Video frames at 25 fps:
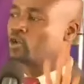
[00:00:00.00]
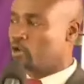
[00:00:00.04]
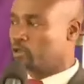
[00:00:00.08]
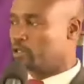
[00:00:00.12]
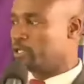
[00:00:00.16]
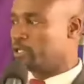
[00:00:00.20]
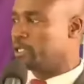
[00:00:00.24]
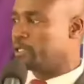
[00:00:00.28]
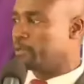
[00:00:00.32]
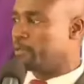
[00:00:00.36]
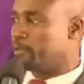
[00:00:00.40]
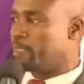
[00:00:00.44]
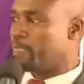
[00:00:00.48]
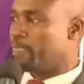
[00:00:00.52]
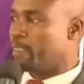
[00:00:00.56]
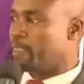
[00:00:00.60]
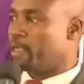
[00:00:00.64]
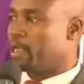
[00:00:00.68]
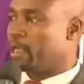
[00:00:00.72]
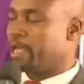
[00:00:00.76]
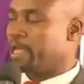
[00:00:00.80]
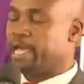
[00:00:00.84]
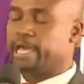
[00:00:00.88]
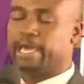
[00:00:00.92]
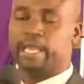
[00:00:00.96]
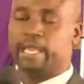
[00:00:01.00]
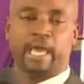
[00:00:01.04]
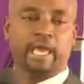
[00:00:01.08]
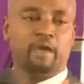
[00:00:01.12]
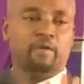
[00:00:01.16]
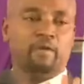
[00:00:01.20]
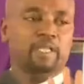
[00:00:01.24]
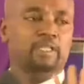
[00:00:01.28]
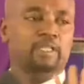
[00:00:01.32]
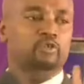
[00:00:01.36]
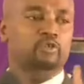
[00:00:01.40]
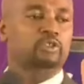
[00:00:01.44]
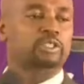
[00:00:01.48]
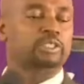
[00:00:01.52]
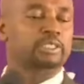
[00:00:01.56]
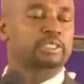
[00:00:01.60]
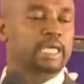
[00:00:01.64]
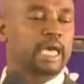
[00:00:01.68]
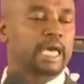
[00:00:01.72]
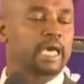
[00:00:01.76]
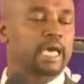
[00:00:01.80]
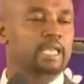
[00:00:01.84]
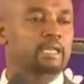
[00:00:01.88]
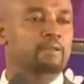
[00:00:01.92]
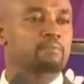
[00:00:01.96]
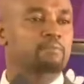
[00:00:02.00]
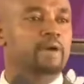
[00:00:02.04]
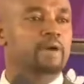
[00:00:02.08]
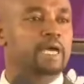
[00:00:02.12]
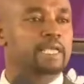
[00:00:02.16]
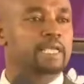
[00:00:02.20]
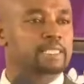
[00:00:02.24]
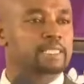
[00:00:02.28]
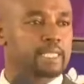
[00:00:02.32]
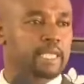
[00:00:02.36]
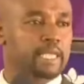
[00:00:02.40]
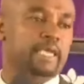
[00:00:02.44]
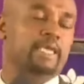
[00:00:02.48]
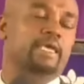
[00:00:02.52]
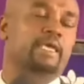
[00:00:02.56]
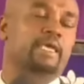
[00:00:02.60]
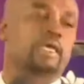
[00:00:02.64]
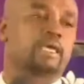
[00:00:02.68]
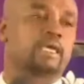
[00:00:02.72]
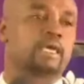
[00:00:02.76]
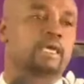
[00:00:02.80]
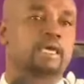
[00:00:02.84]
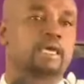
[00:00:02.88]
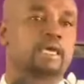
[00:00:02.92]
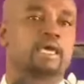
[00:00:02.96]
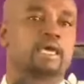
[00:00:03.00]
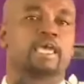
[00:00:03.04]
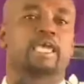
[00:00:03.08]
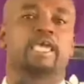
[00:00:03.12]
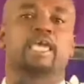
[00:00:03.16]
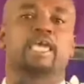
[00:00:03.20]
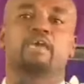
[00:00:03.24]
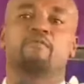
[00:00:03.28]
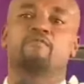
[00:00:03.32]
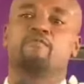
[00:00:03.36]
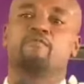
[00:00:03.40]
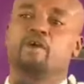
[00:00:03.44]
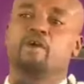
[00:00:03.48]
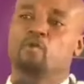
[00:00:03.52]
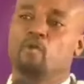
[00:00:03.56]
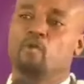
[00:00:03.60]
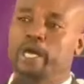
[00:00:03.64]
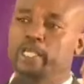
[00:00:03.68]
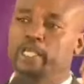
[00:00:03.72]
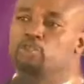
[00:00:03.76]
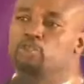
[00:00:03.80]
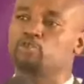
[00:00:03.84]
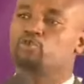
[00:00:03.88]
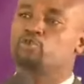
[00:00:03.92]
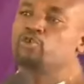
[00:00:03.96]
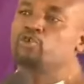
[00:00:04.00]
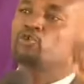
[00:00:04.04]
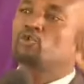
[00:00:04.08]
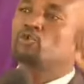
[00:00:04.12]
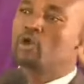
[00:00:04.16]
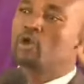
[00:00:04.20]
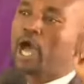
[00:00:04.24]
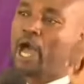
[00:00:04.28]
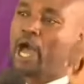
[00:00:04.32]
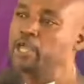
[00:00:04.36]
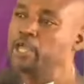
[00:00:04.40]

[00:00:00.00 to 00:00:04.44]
not. And I want to stand by saying, if we want to